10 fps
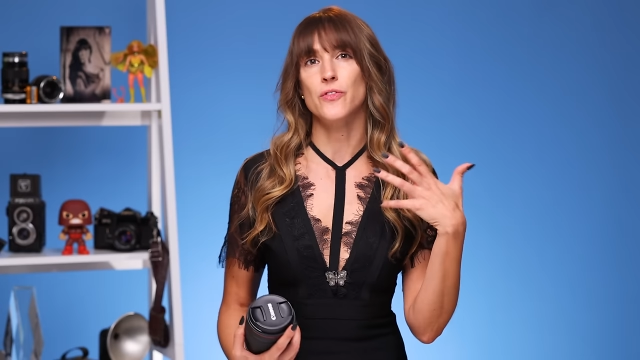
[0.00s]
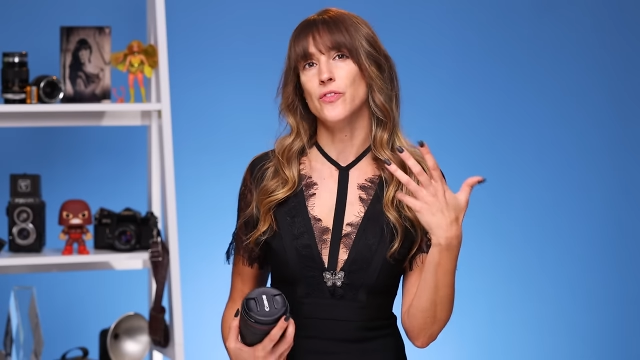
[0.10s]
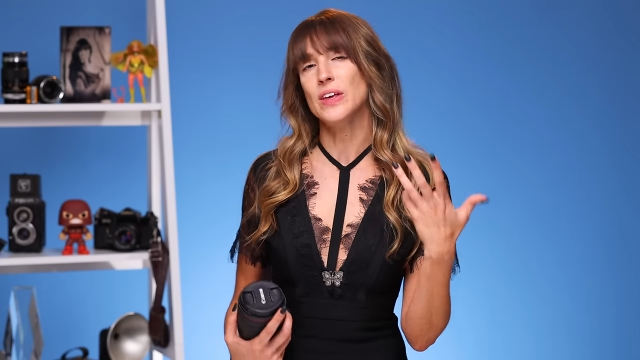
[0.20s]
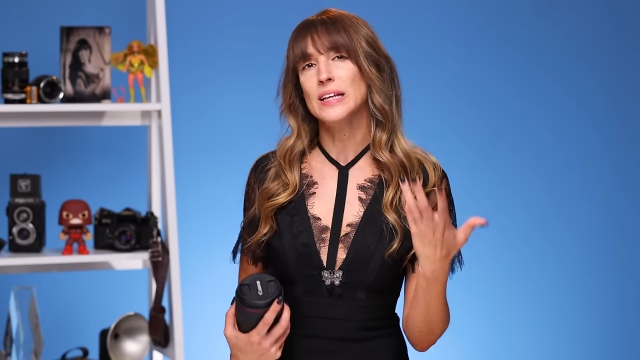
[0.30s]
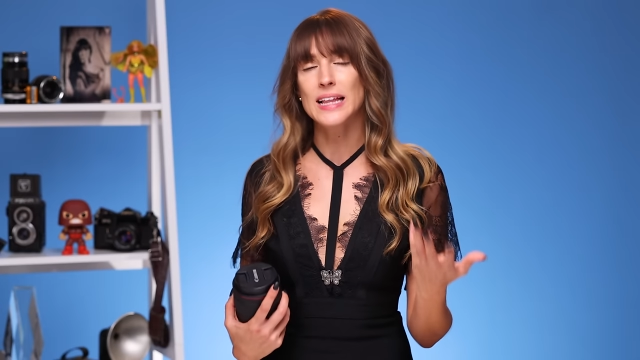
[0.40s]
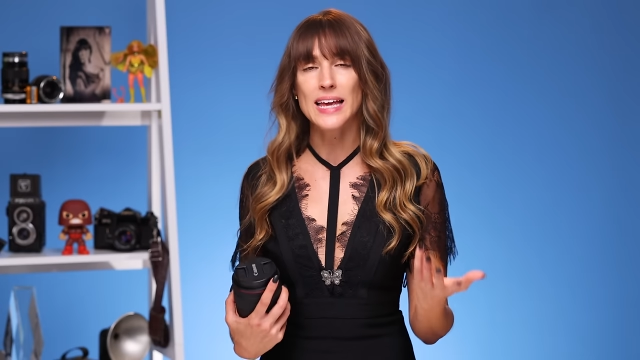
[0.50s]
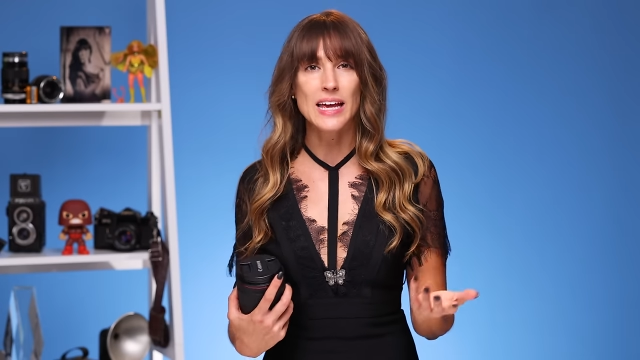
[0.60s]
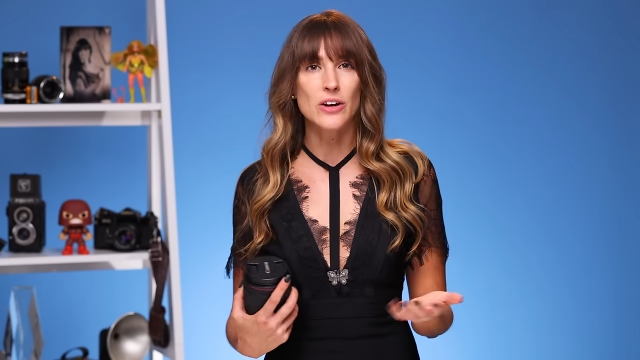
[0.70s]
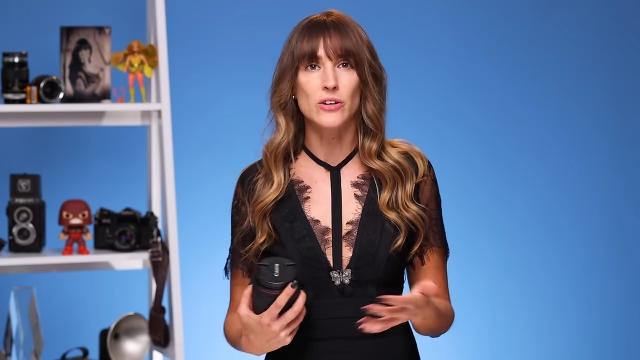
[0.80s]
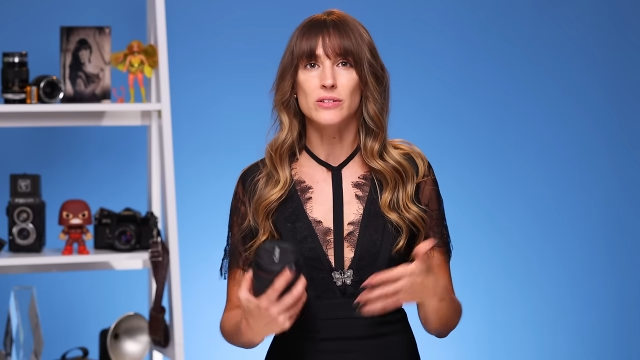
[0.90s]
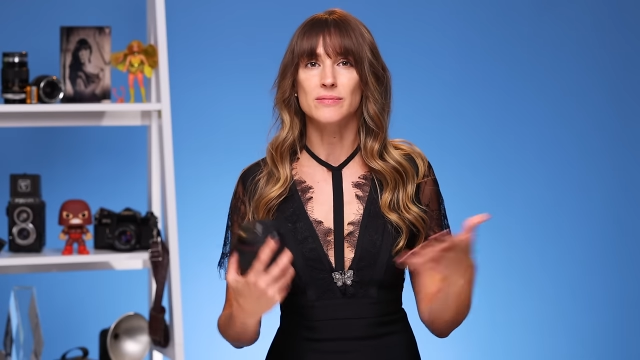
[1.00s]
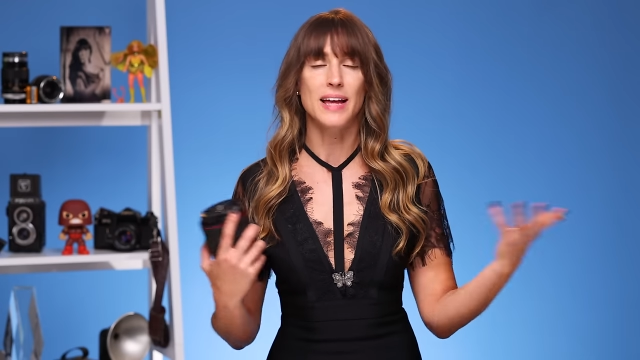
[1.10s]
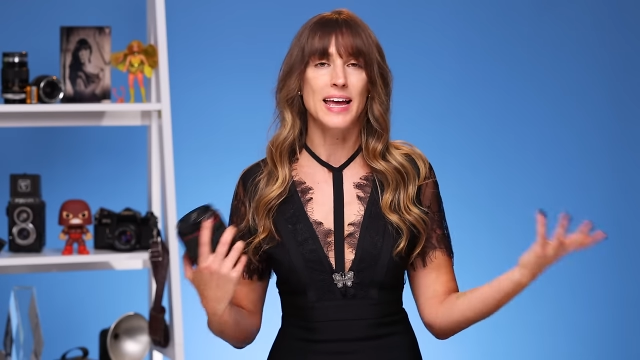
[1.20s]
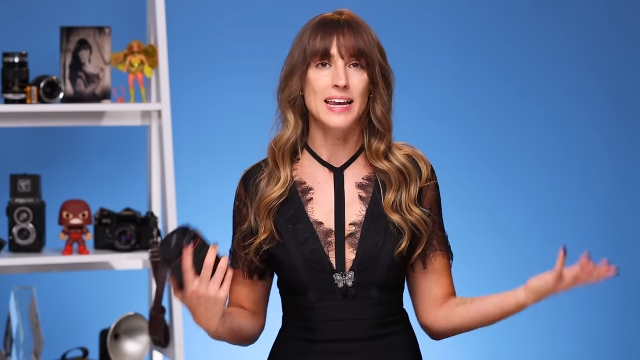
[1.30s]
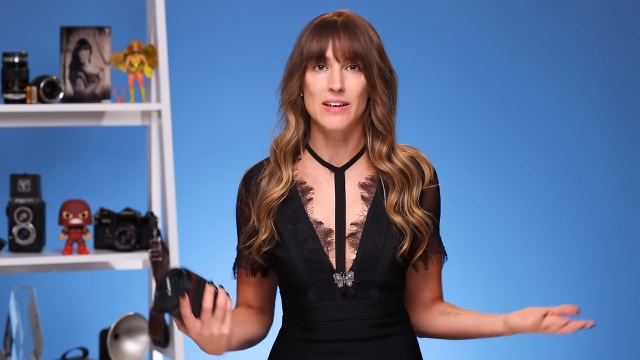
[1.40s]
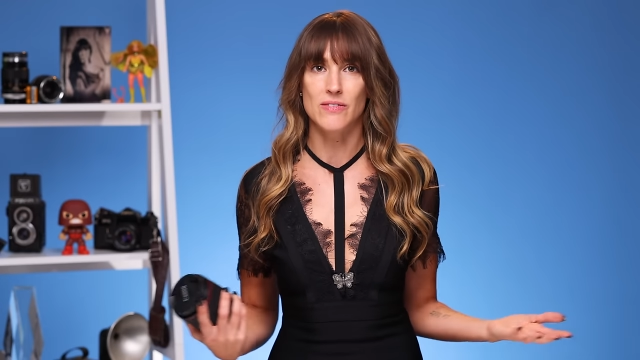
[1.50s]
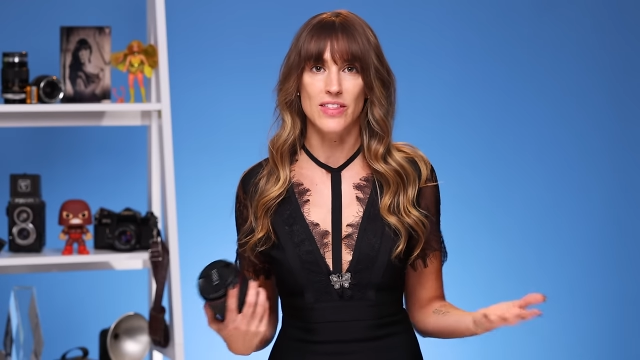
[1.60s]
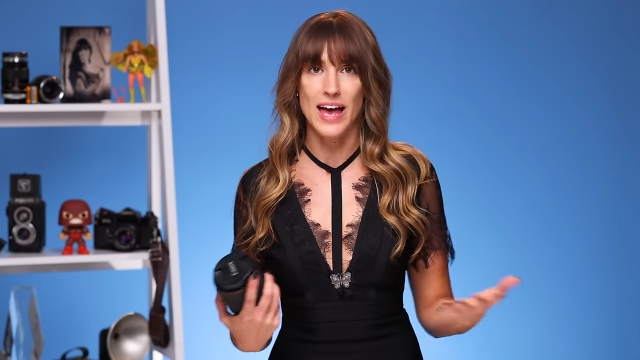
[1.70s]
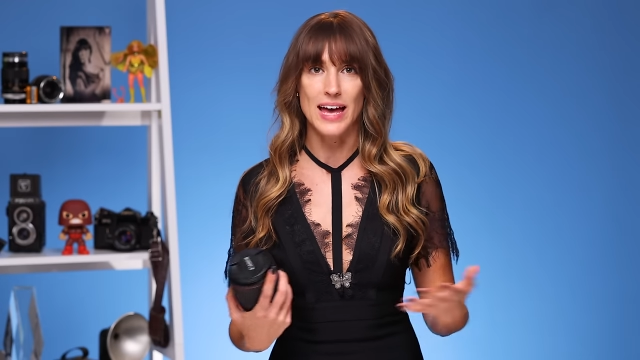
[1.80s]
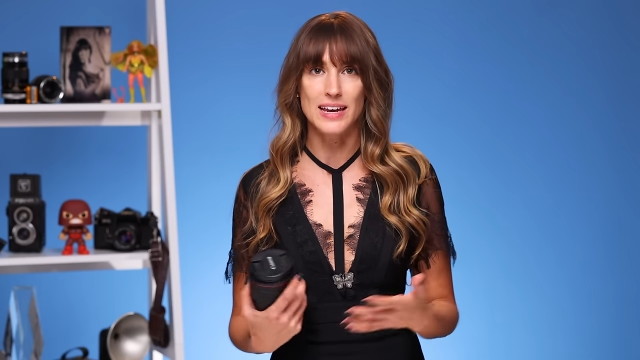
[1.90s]
feeling or any
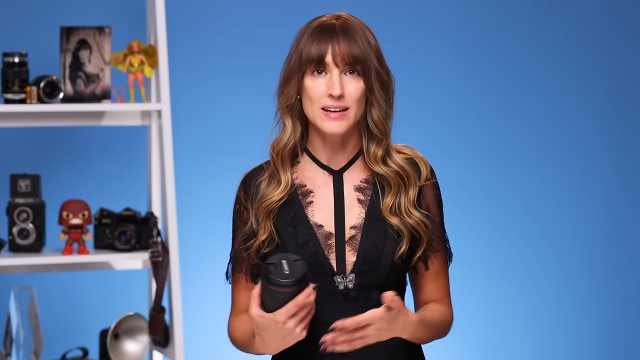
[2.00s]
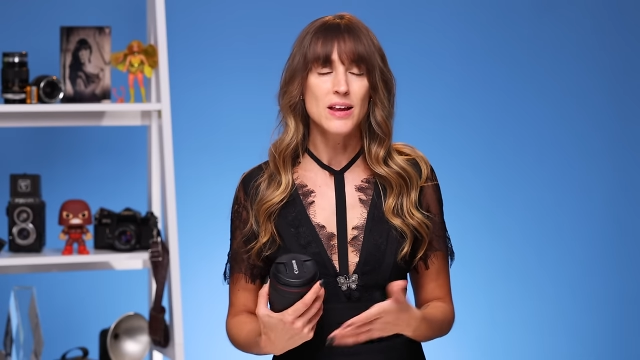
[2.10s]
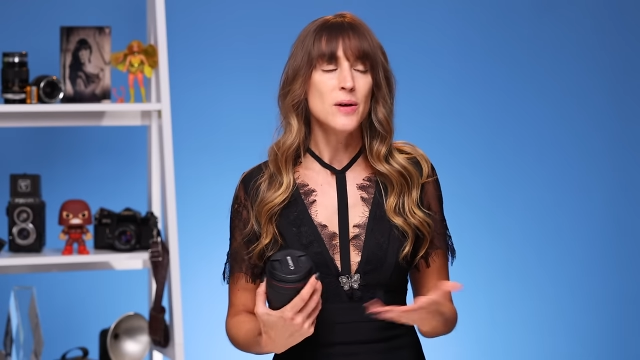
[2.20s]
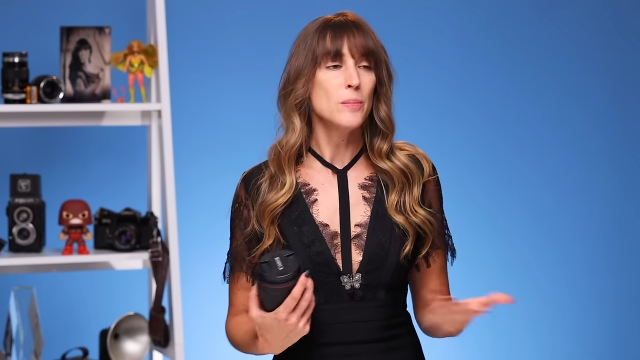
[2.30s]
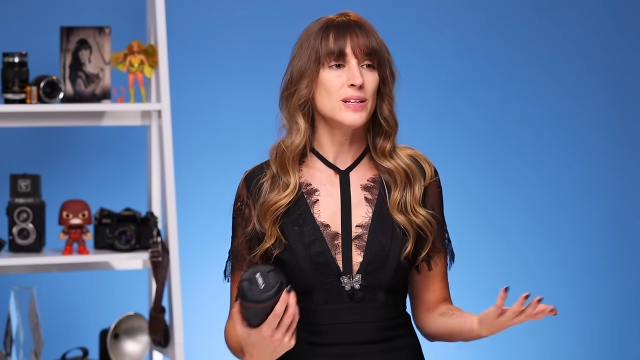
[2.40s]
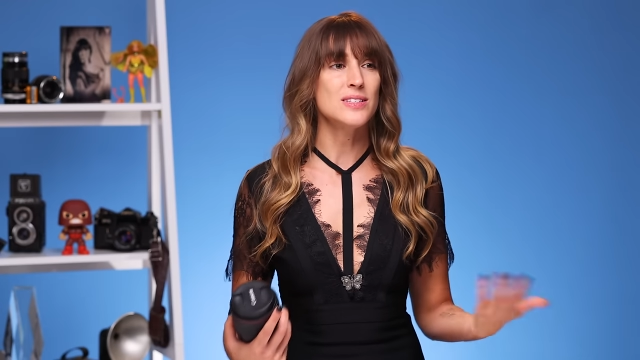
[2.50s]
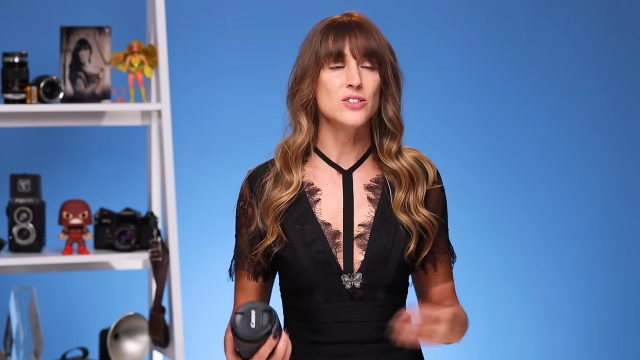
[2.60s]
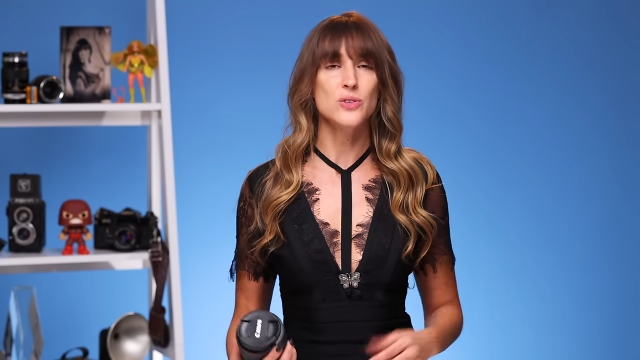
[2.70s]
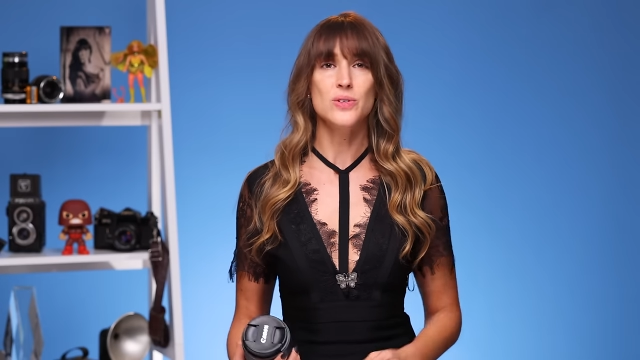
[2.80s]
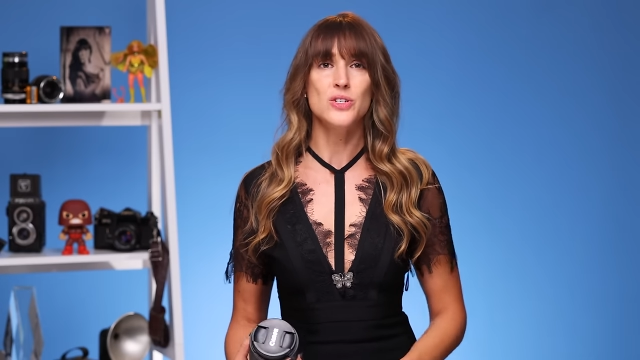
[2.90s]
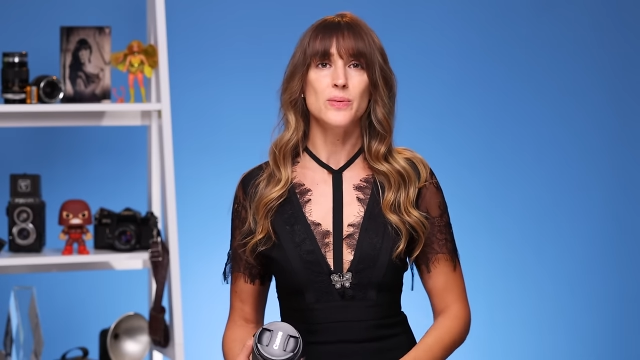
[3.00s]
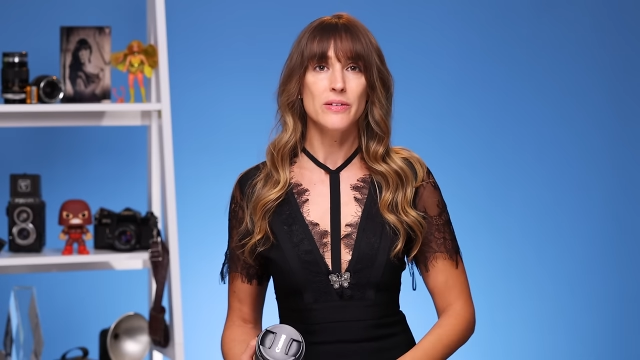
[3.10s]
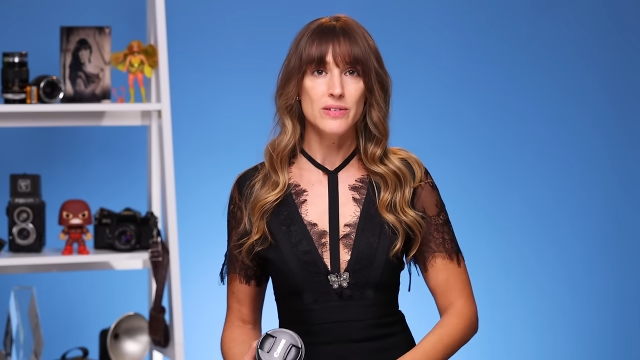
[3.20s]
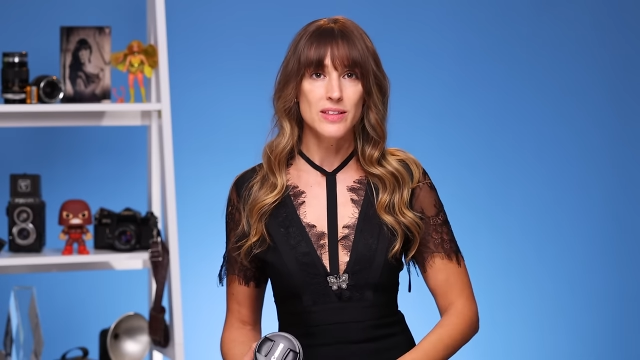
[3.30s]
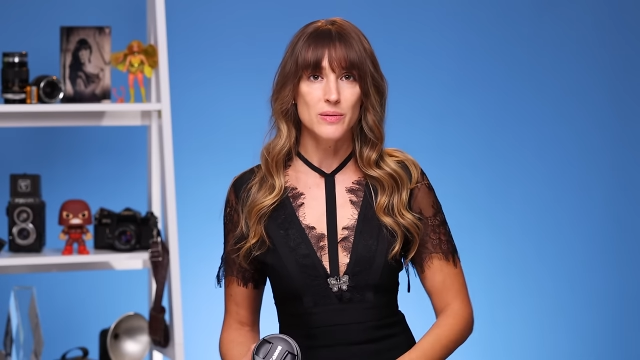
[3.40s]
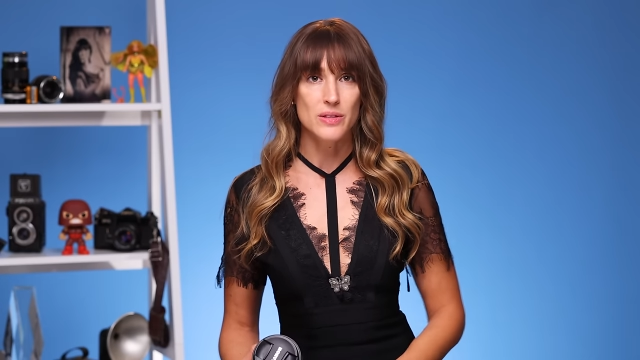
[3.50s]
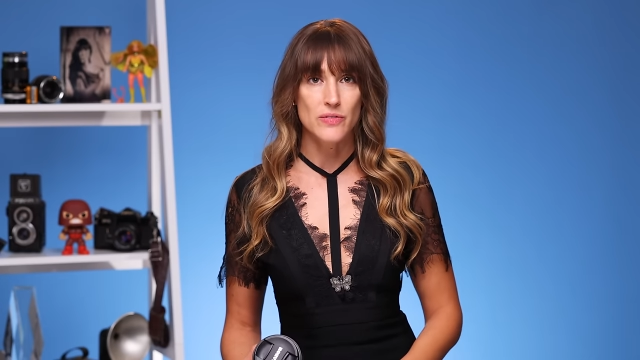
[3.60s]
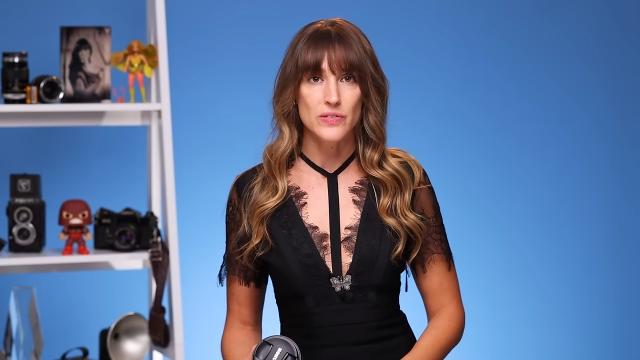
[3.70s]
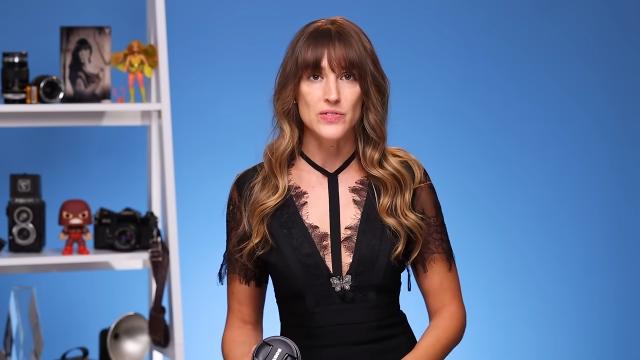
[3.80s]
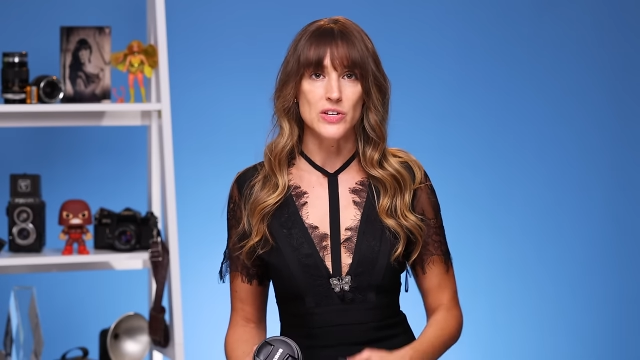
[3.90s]
of that. And plus, you can do everything with
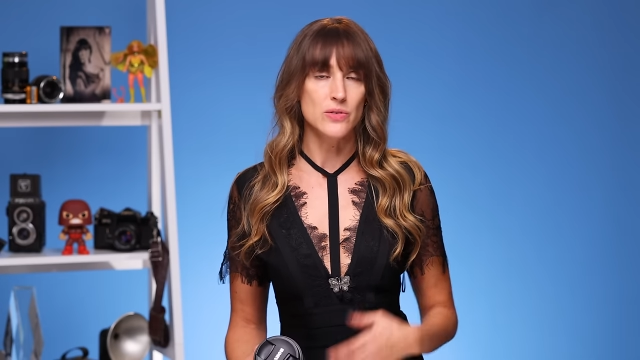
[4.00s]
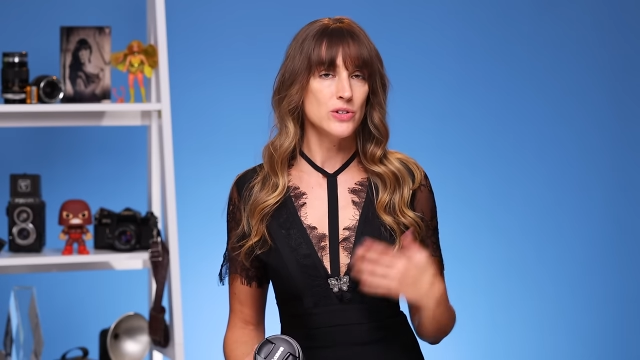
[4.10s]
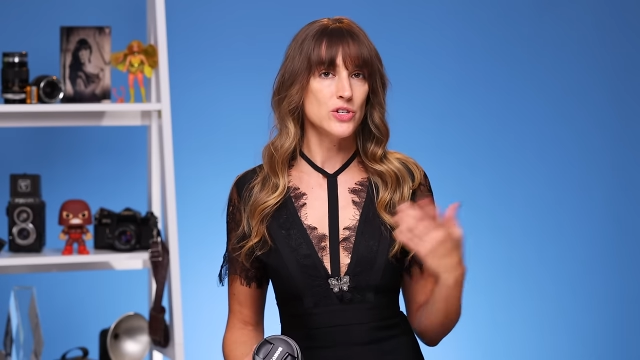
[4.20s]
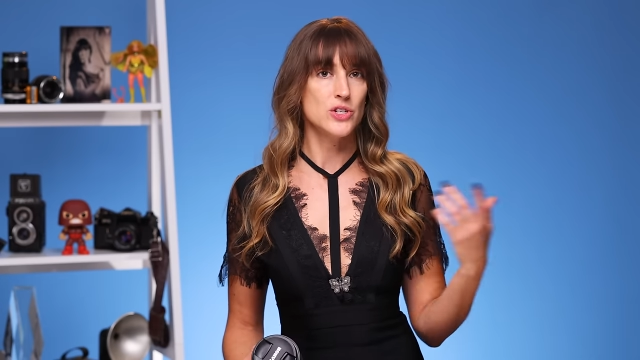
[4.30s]
the fifty. You can